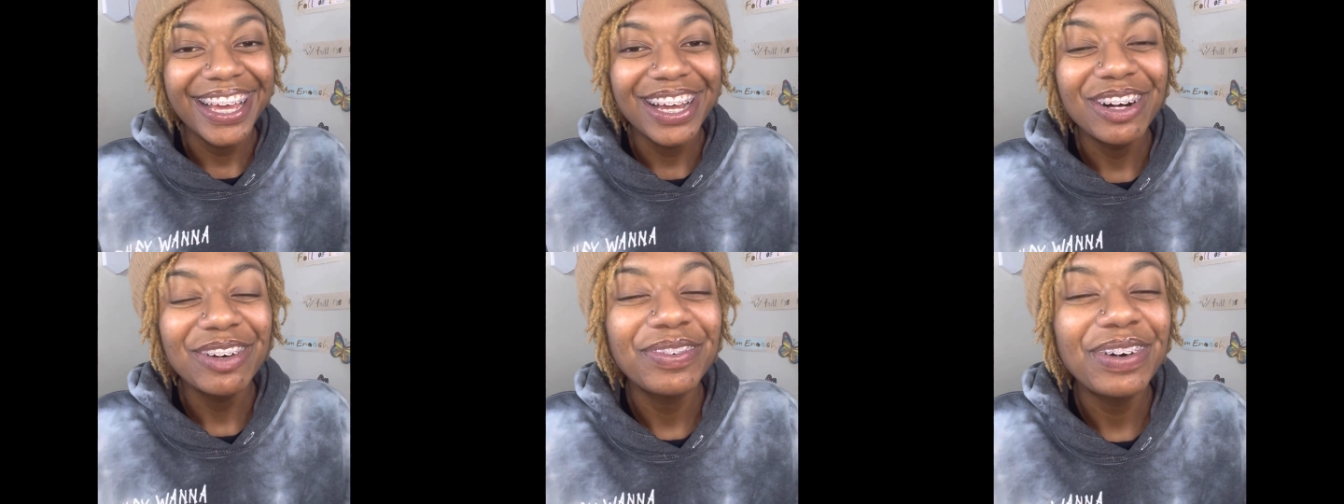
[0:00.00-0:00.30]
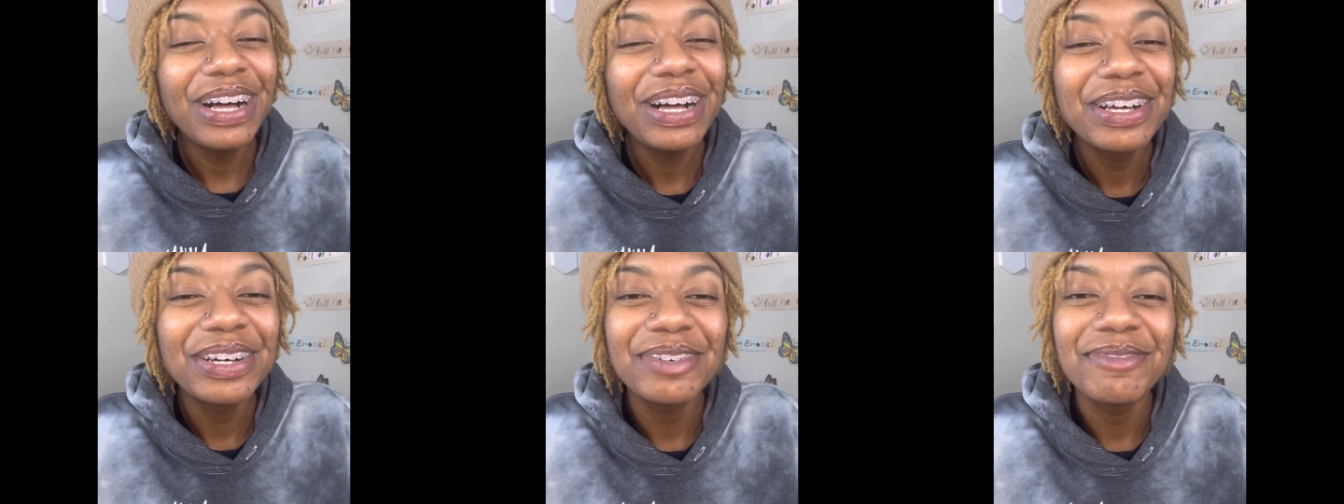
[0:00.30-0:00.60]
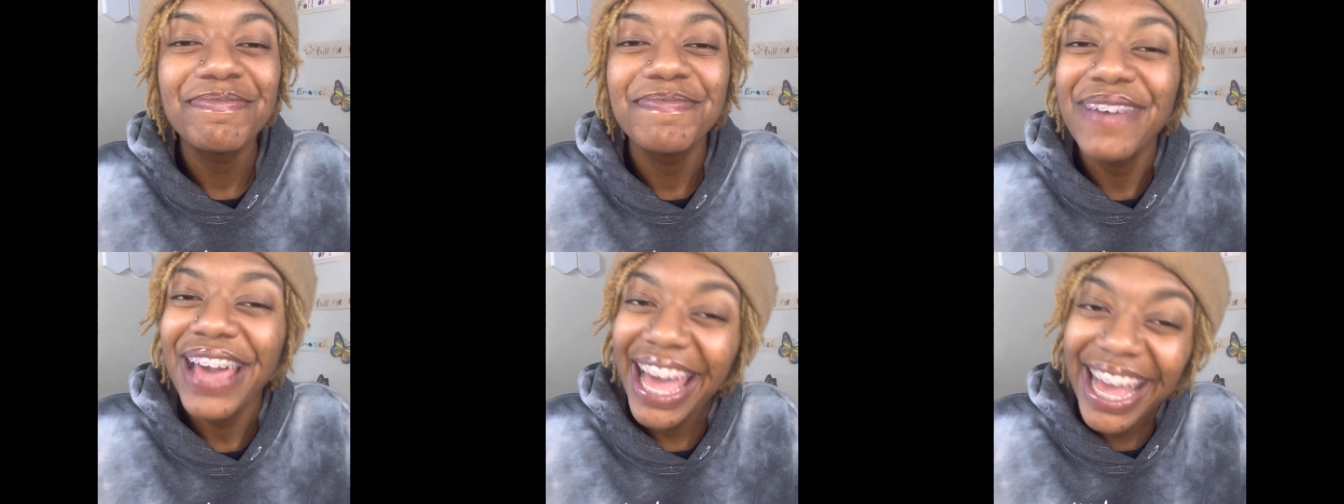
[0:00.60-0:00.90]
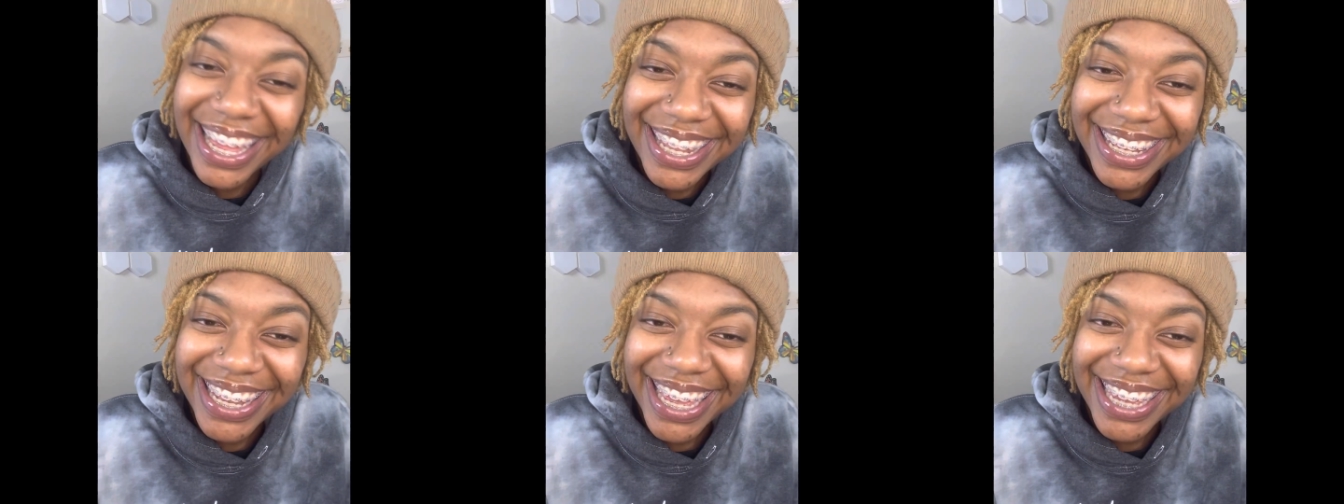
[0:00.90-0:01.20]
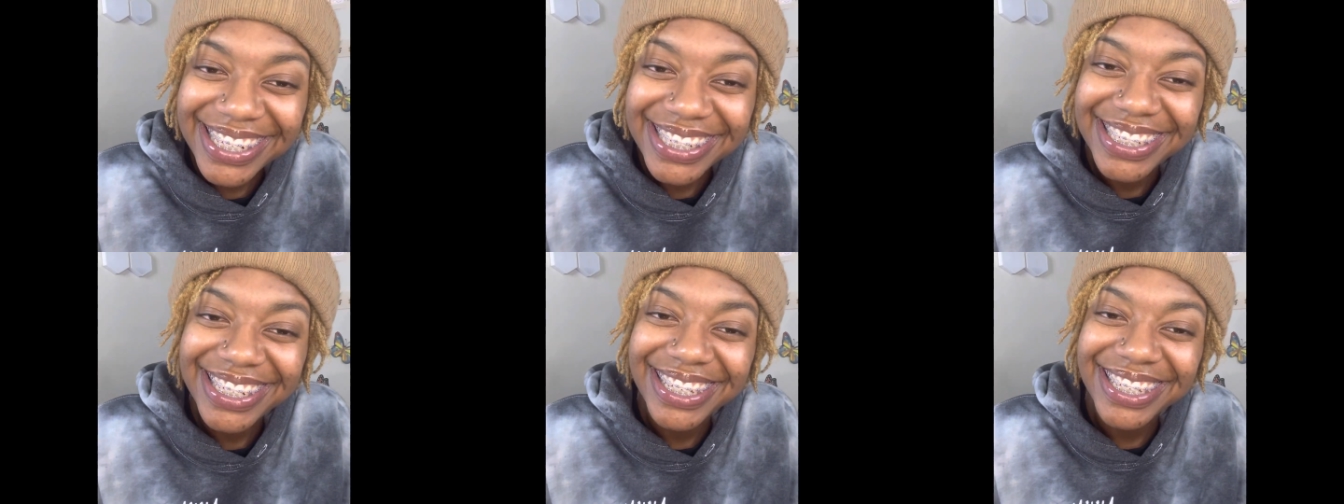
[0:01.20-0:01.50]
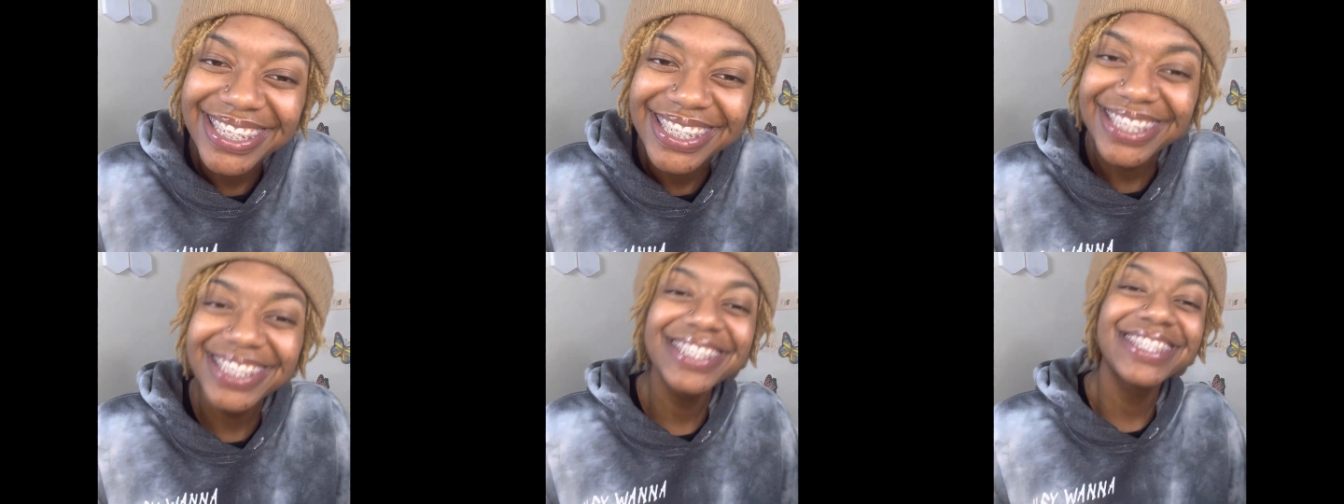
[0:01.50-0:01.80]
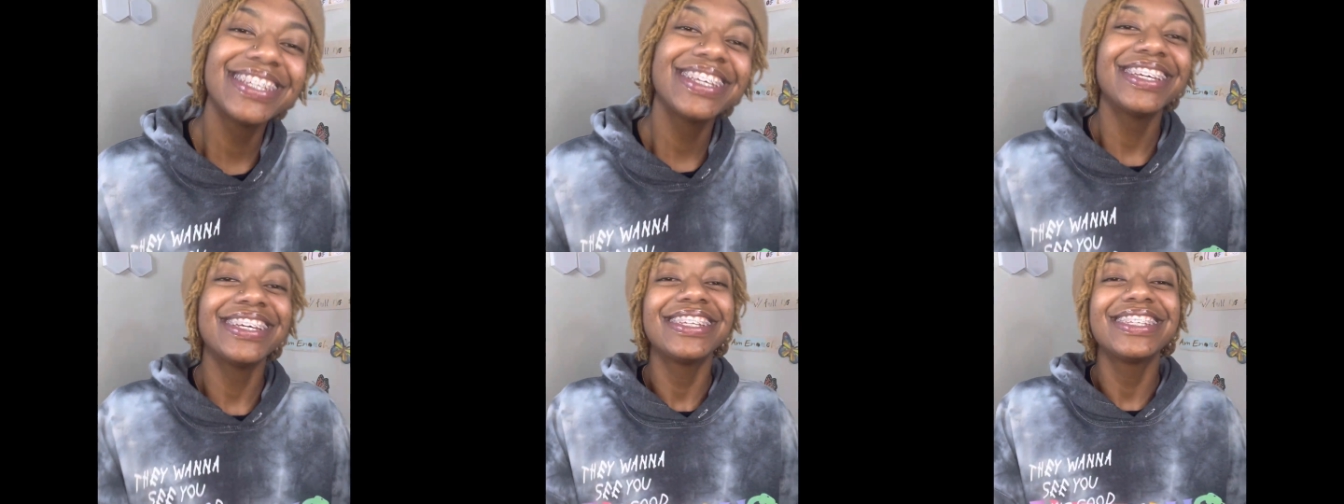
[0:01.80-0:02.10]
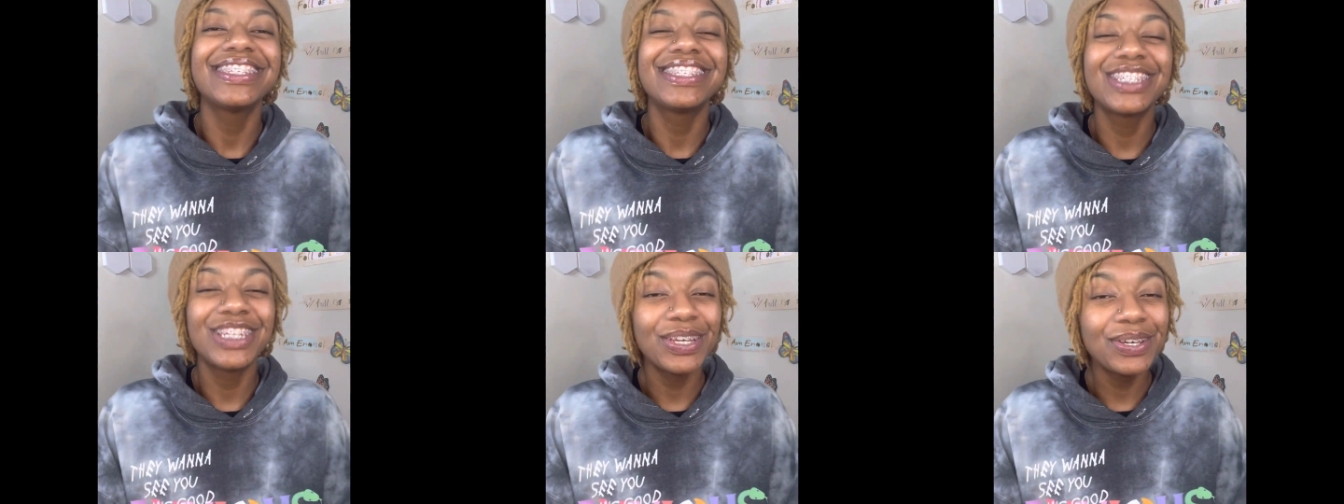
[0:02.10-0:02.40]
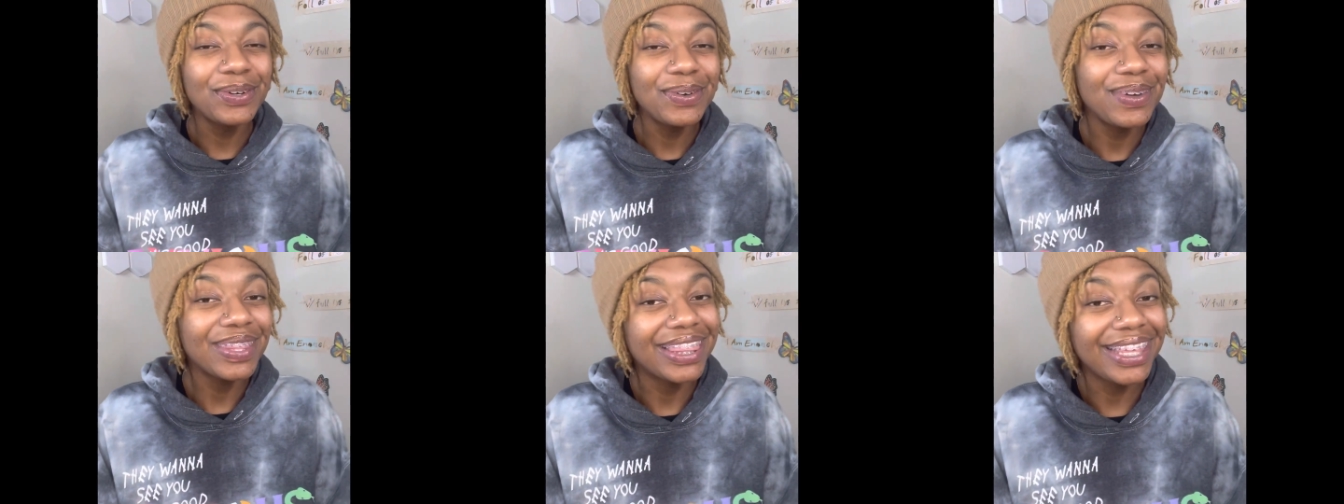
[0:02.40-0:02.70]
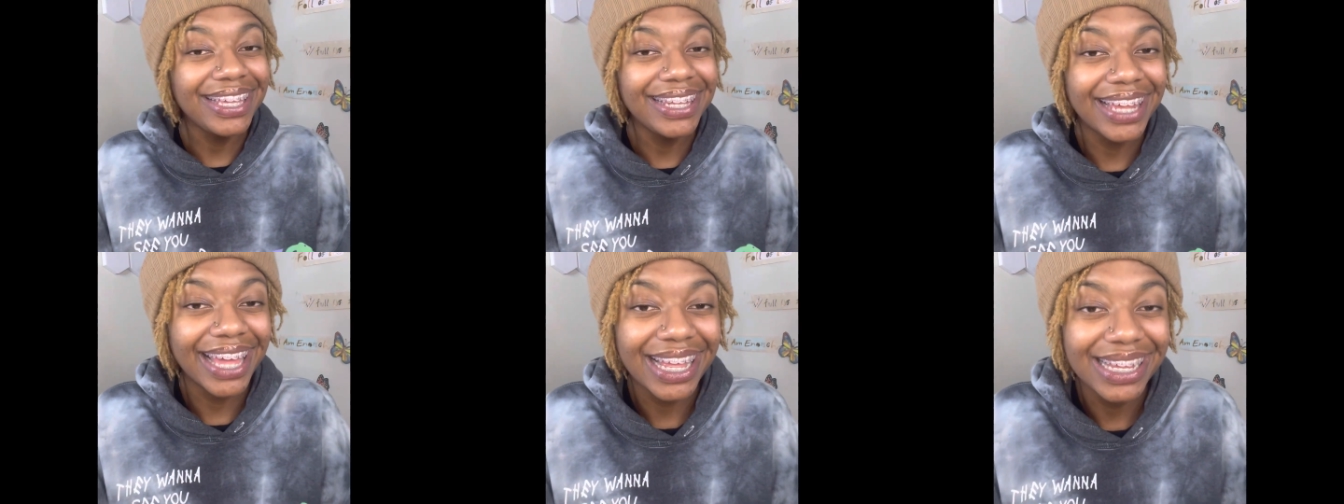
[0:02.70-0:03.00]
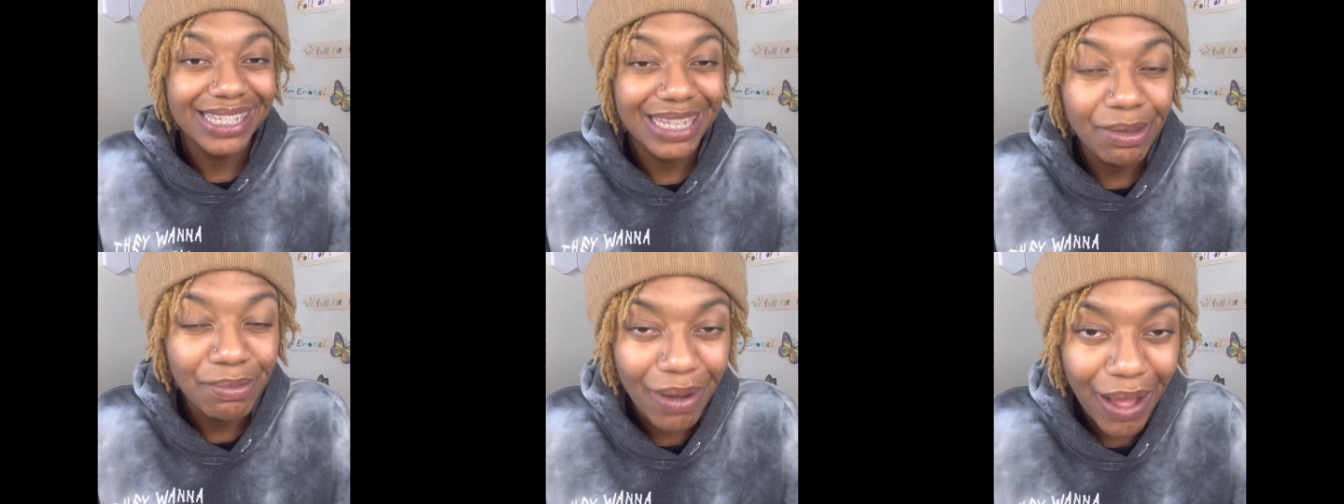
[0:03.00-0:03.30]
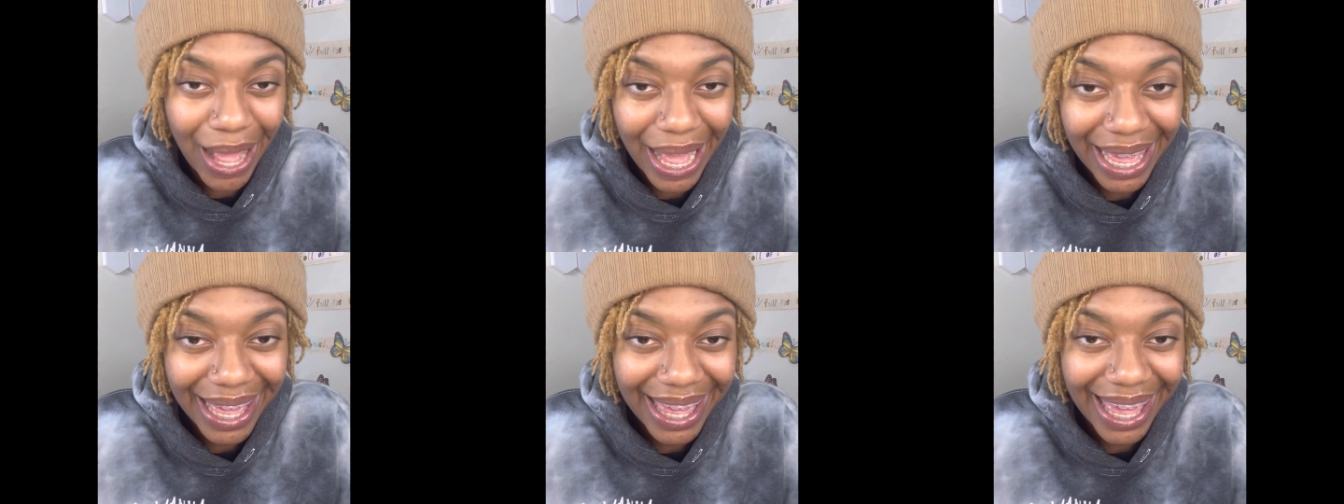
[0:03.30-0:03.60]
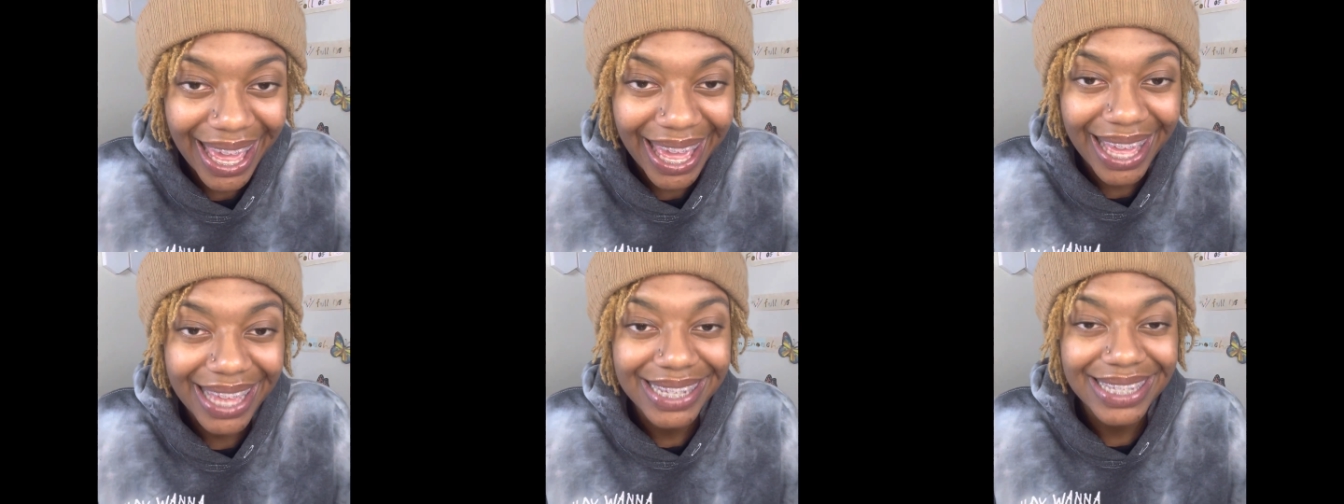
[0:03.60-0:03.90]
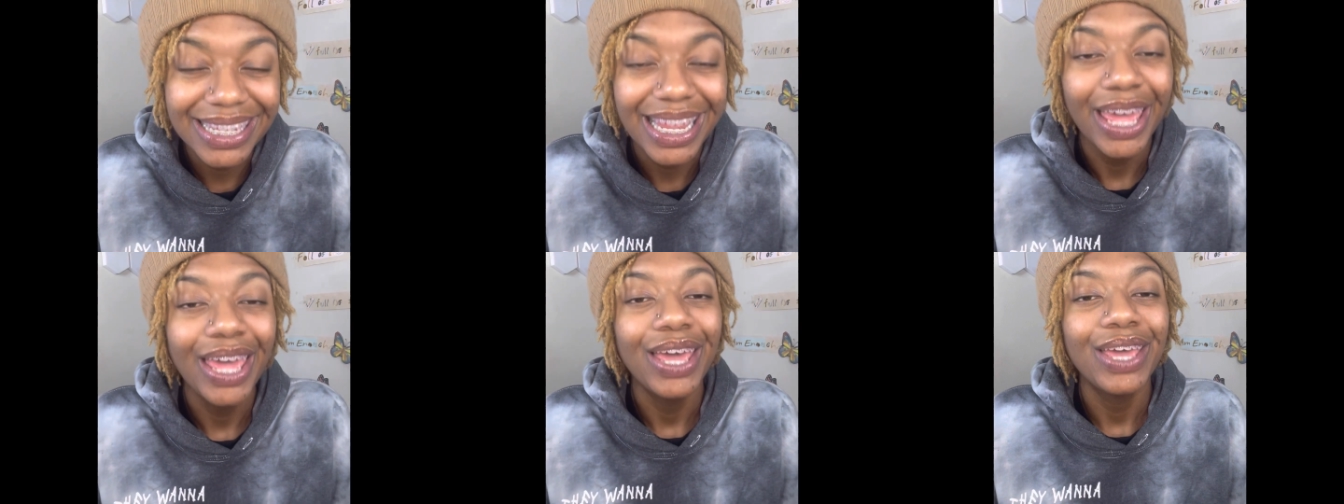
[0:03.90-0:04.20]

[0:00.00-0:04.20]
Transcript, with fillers: Welcome back, legends, to the Legacy Podcast.